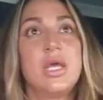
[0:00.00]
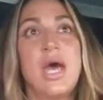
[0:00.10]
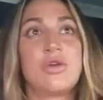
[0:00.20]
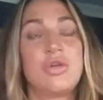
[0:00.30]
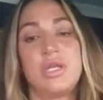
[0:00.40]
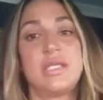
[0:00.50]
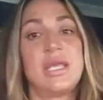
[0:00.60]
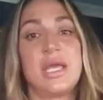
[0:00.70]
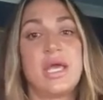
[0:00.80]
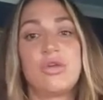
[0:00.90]
I couldn't
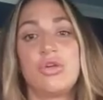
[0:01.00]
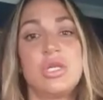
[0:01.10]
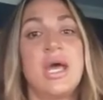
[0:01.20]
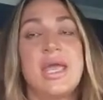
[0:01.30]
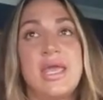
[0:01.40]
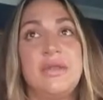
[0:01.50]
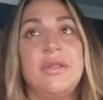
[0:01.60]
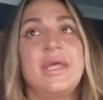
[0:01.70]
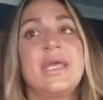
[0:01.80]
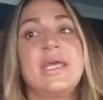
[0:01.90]
take it. I could not handle
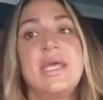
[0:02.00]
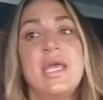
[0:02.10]
it.